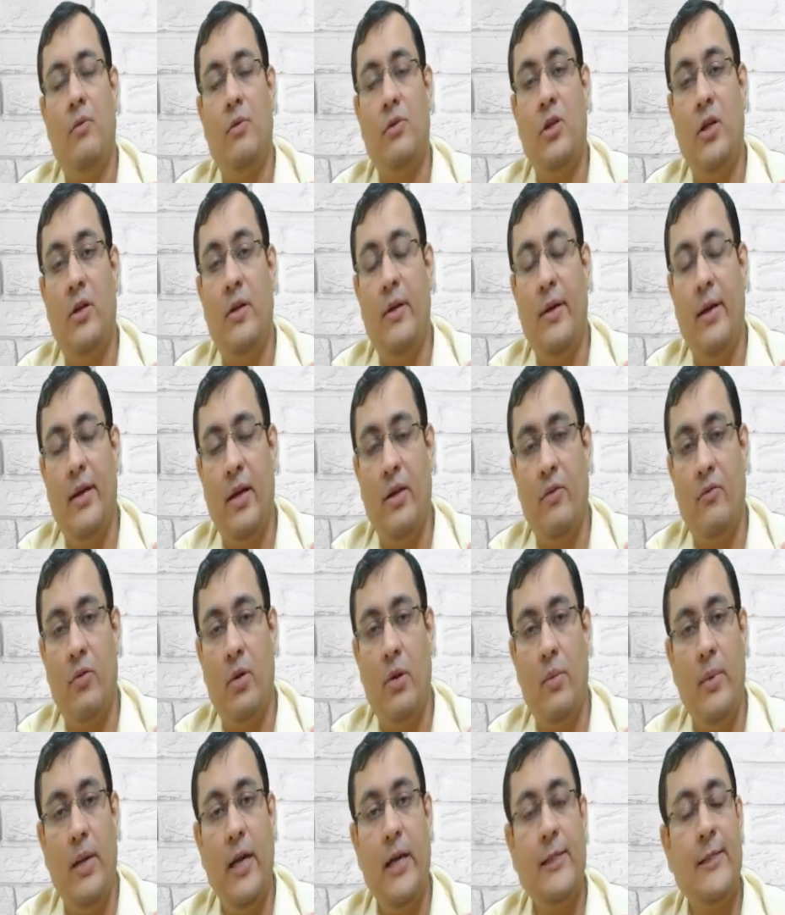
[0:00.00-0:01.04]
generating
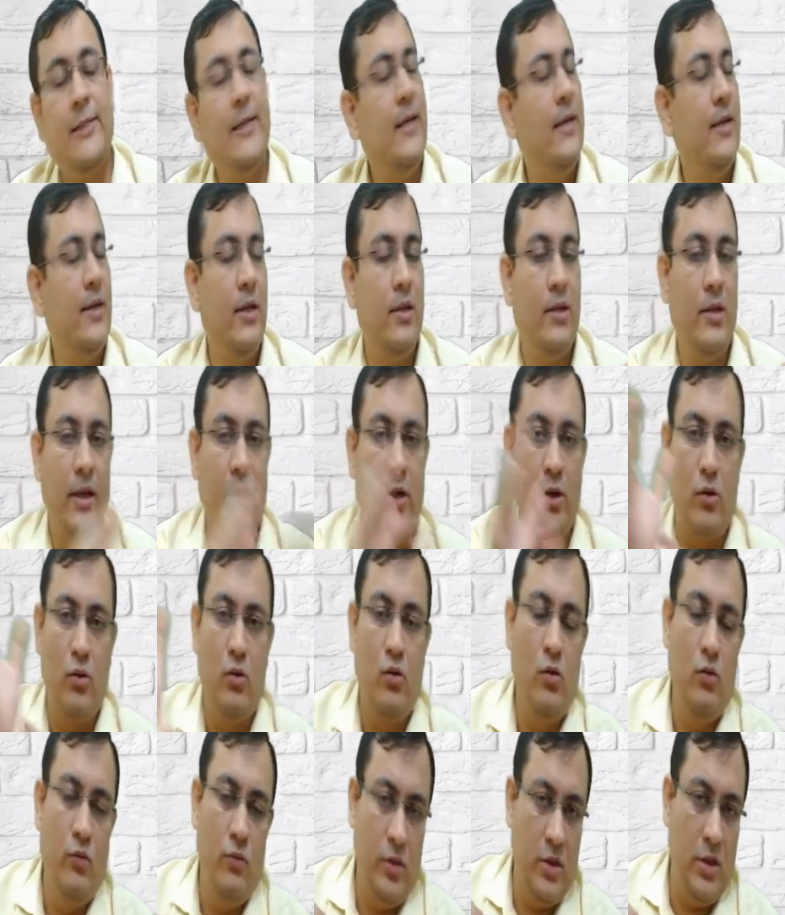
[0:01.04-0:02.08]
from asset, nothing to
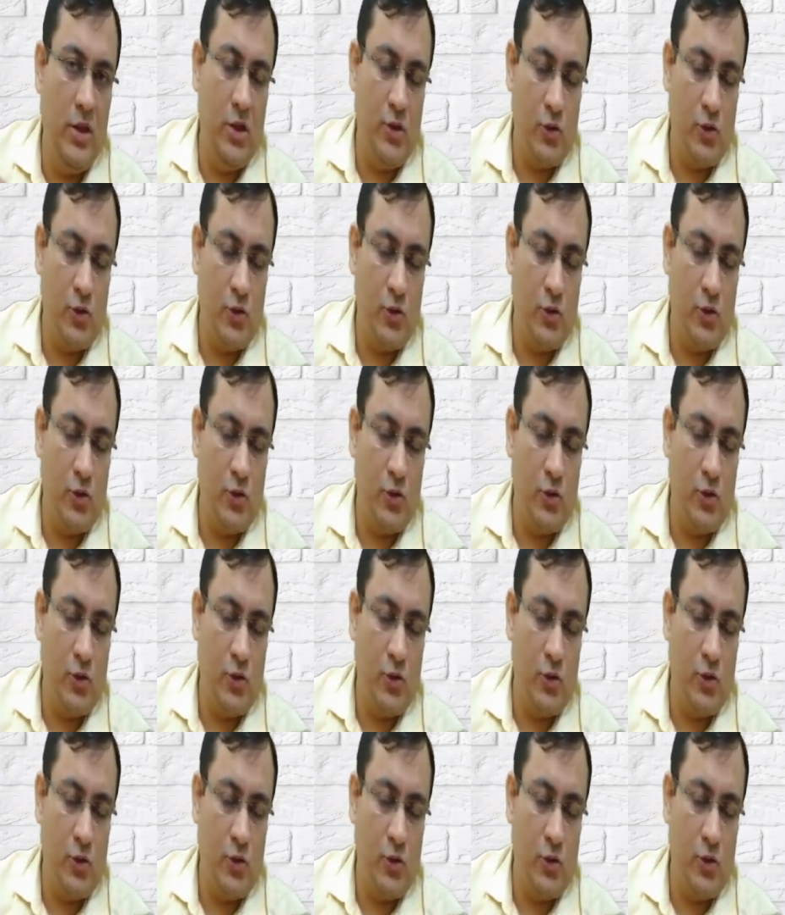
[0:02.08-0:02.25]
do with the